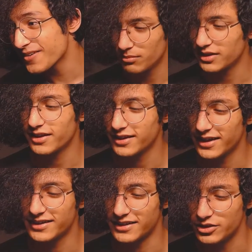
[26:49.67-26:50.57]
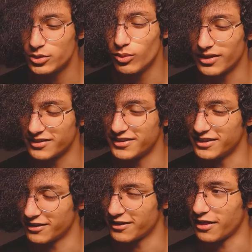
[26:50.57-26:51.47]
But then again, I do want to
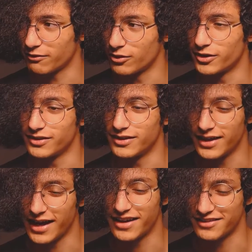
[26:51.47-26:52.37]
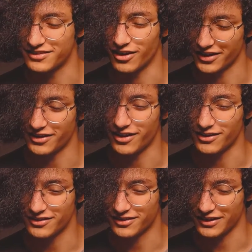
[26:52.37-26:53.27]
see Seth Rogen as Donkey
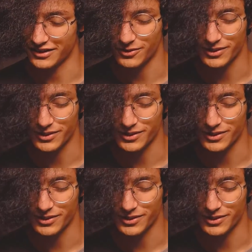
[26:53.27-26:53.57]
Kong, so you know